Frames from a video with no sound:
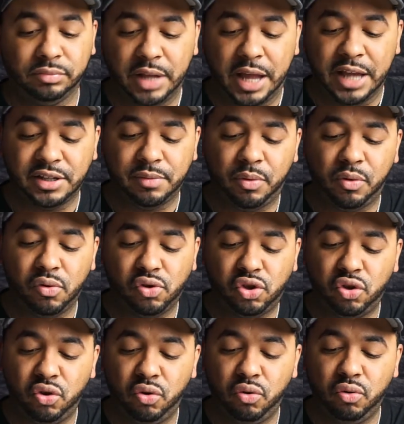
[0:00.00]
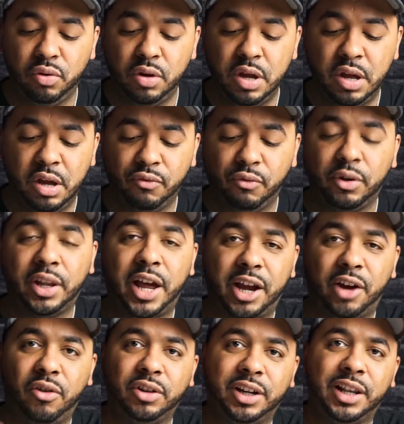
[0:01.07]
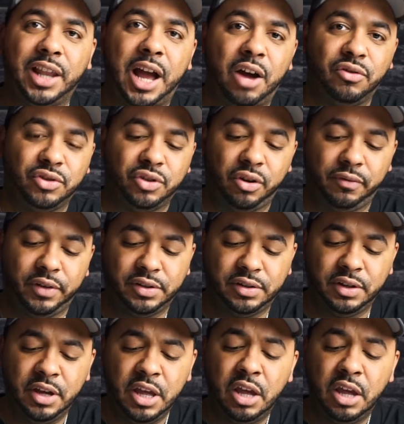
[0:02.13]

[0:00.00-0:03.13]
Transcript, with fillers: as opposed to relying on the cloud service,